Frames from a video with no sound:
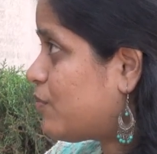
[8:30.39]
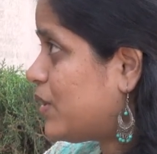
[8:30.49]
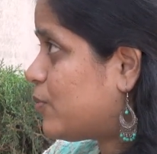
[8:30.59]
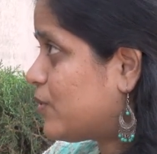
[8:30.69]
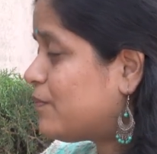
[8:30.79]
of
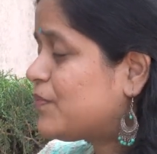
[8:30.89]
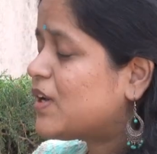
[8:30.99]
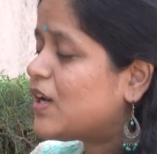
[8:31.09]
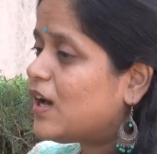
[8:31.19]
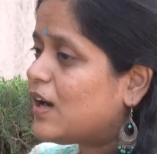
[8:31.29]
people
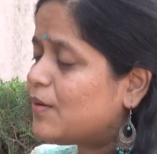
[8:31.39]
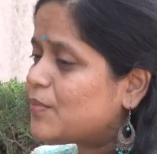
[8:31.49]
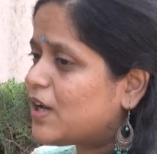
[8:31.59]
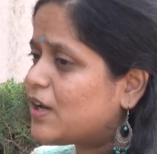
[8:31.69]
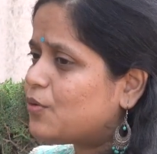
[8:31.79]
um,
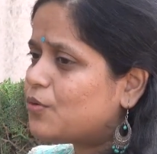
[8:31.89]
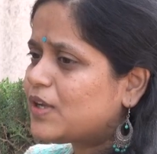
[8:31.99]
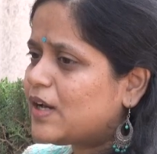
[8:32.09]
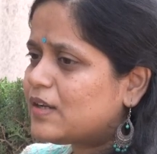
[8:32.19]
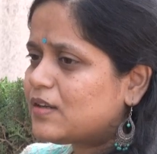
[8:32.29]
and i know
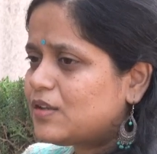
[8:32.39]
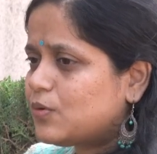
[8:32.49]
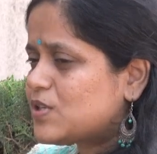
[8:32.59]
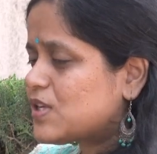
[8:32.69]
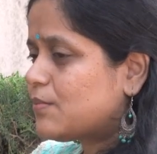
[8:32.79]
that
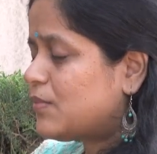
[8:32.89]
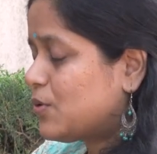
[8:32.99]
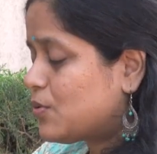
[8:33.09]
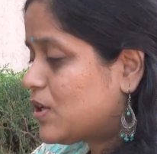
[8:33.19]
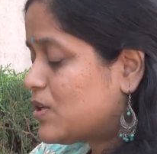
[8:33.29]
there were some you
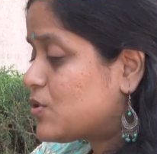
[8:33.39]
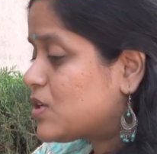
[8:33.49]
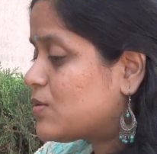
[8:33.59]
know it